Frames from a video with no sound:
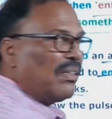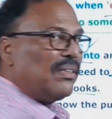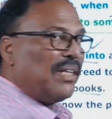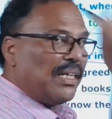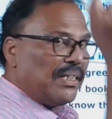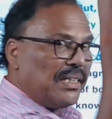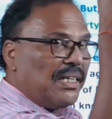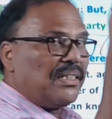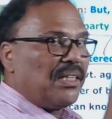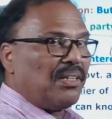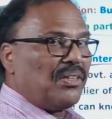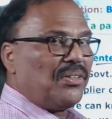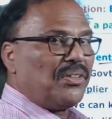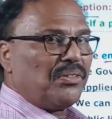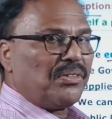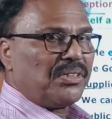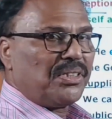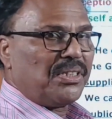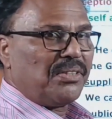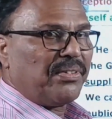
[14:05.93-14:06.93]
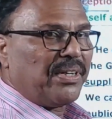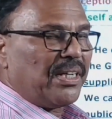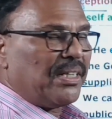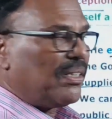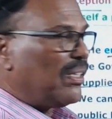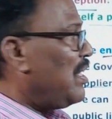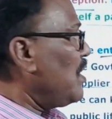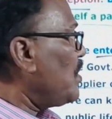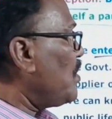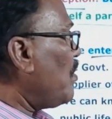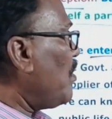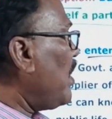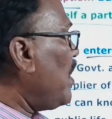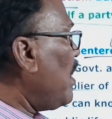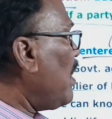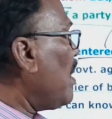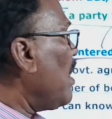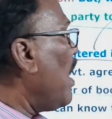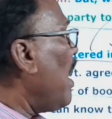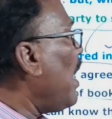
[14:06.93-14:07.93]
That enter into is different. So
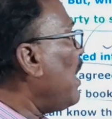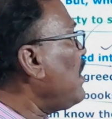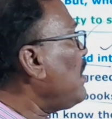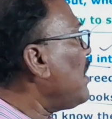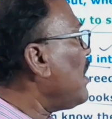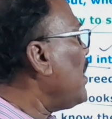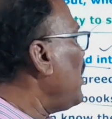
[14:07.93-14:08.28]
here enter